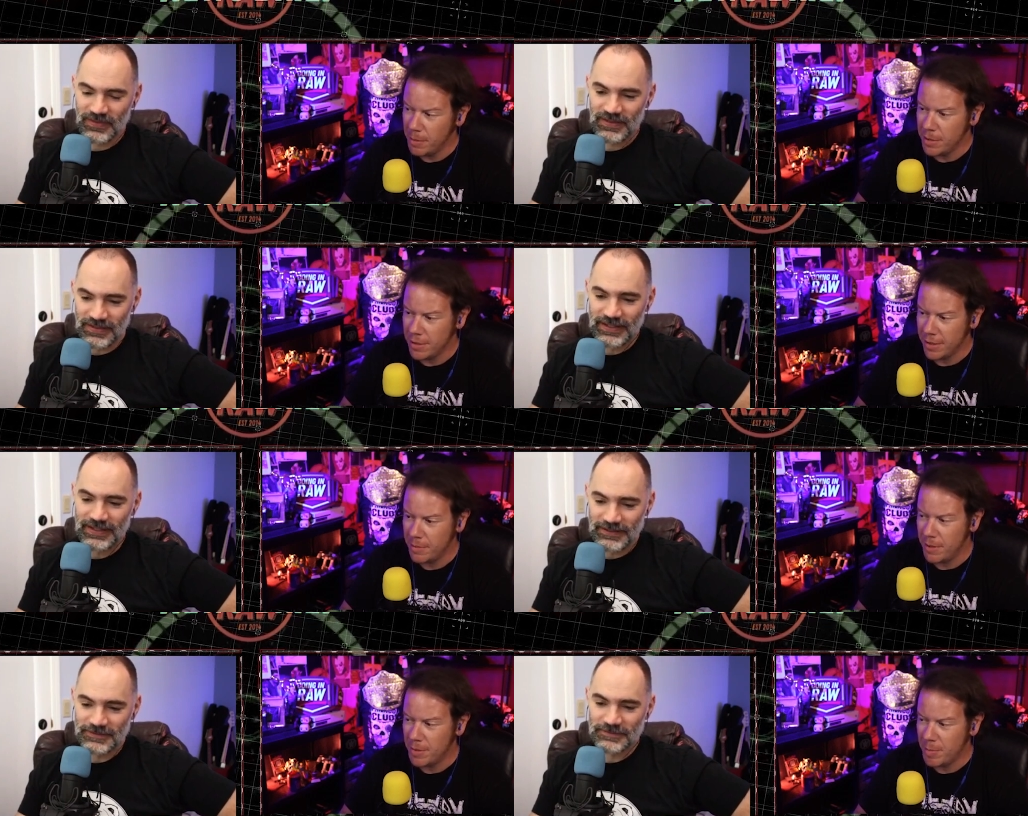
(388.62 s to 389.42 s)
Speaker 1: Maybe yeah. talked
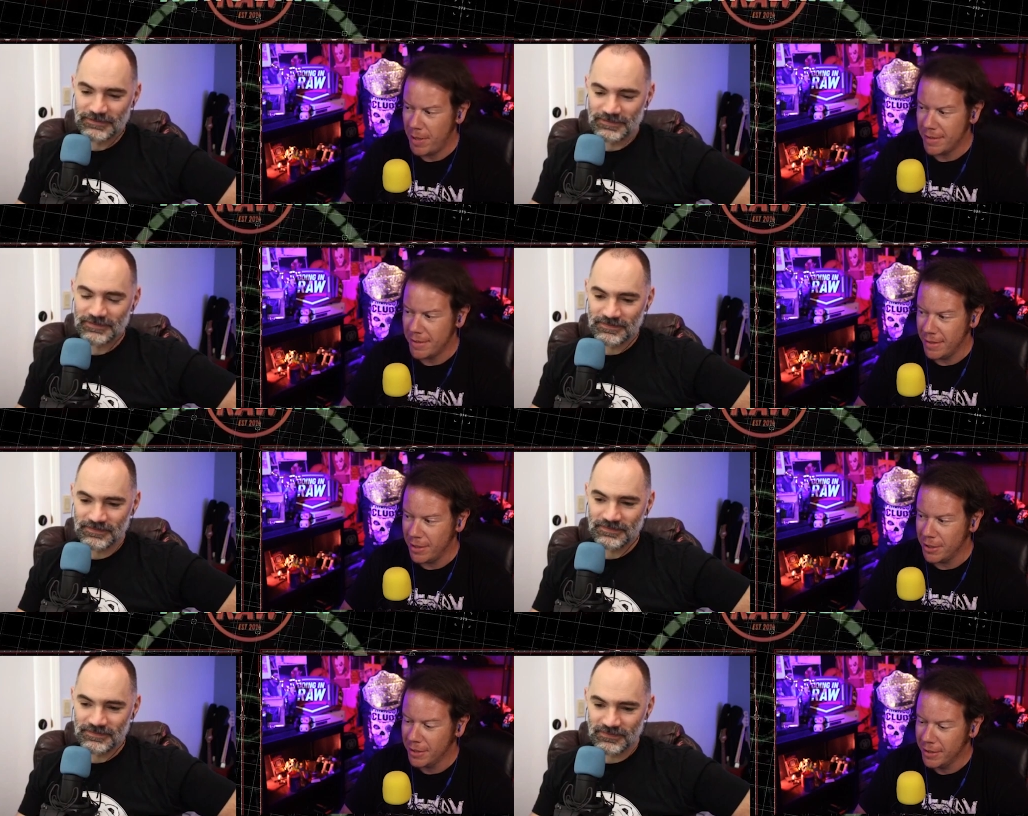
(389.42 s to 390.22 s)
about his past
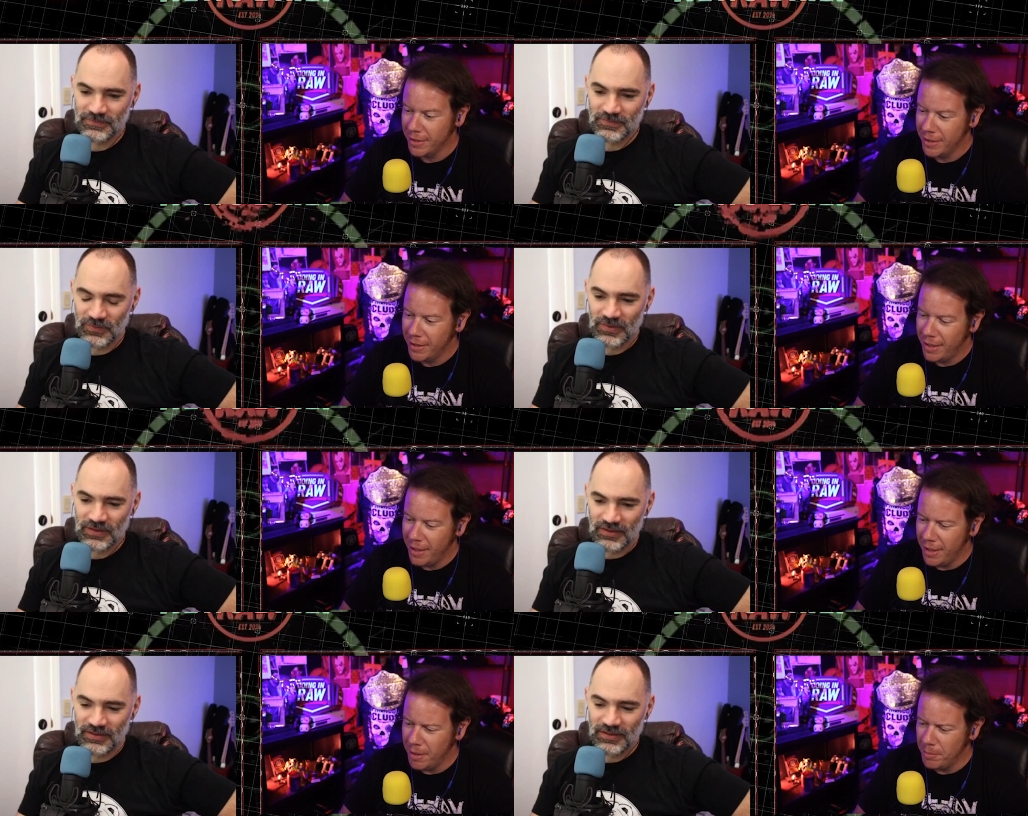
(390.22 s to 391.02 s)
there.
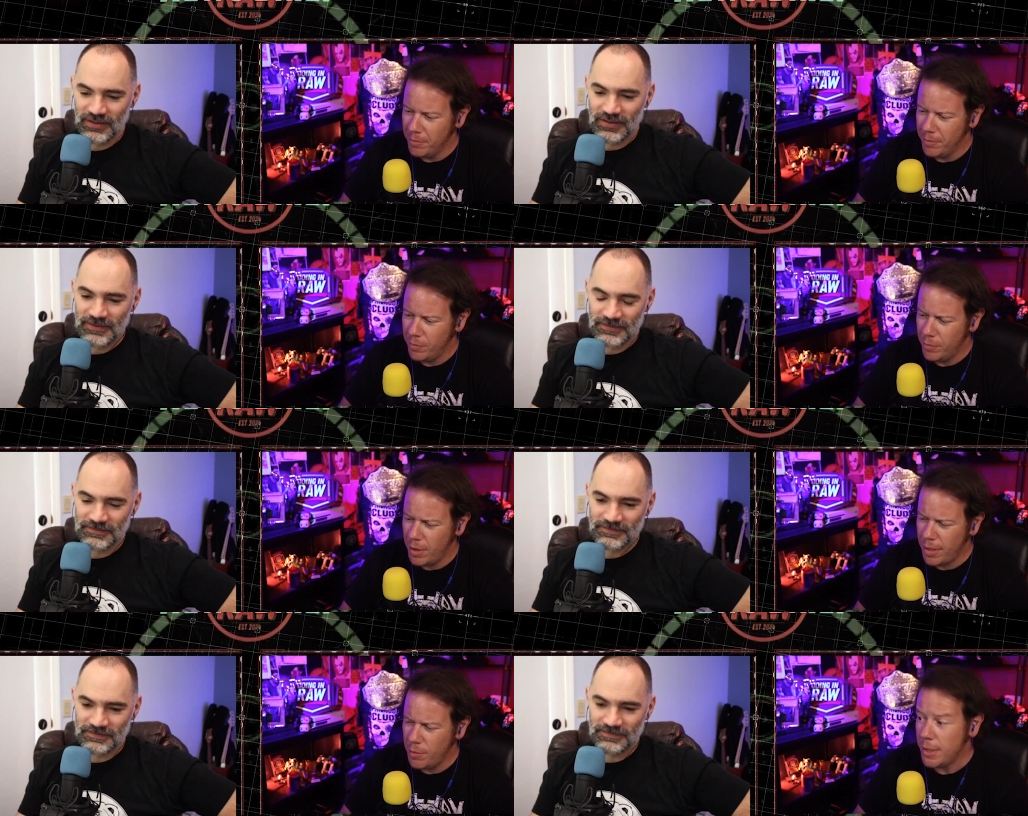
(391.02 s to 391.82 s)
Um,
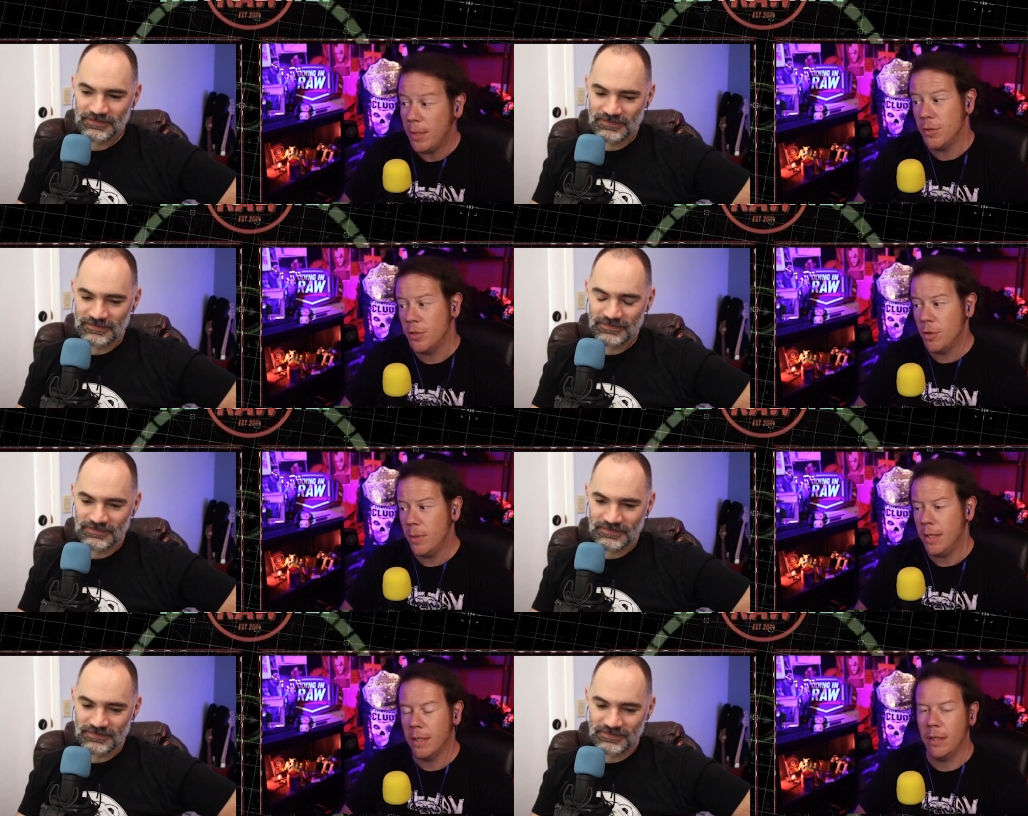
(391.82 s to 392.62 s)
what he he was
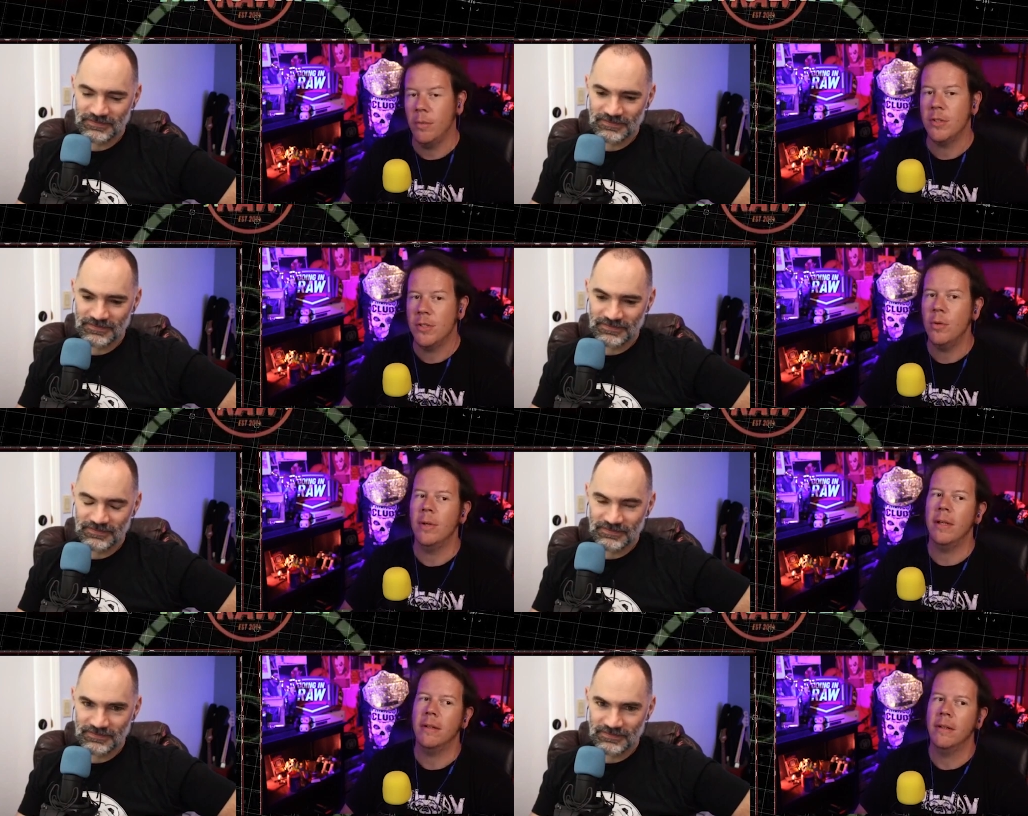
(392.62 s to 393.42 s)
doing he was
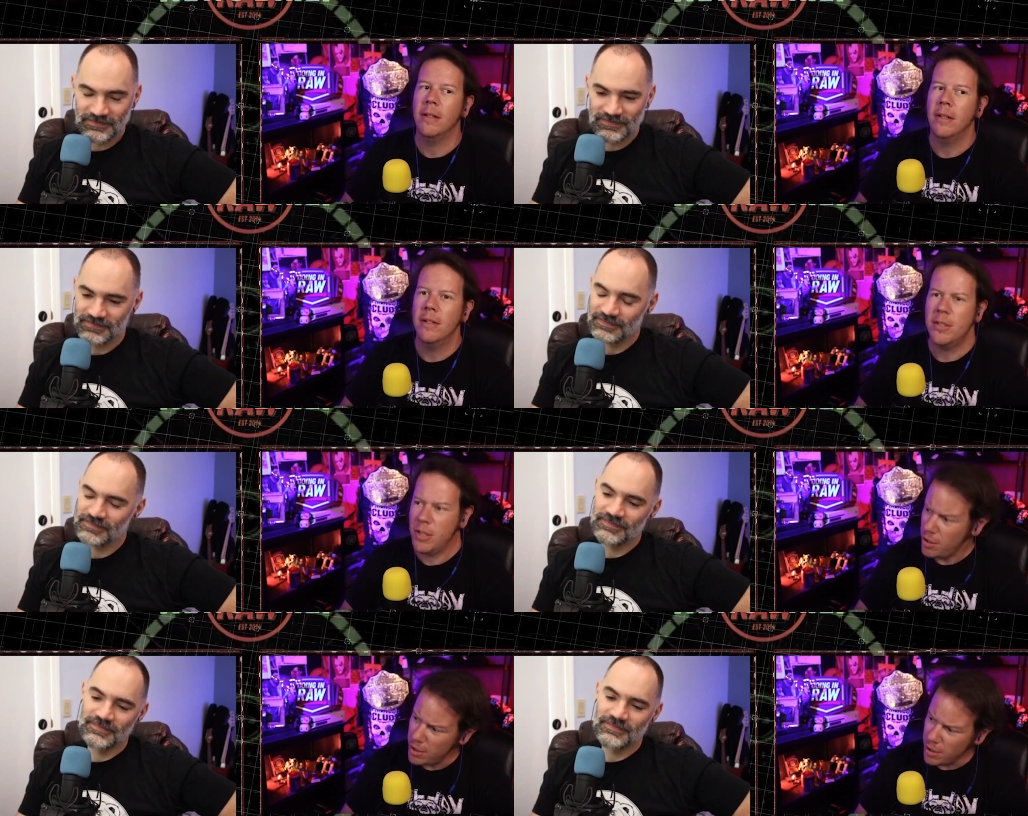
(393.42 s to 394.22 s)
doing
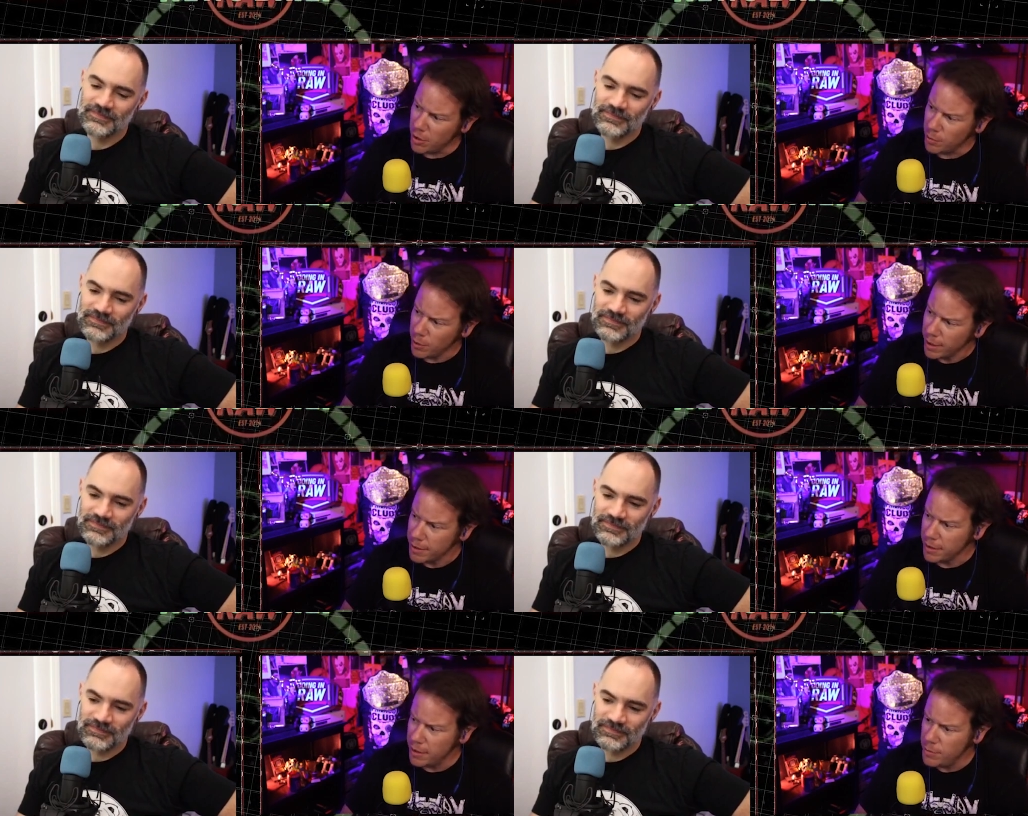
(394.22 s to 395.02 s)
security guard work. I think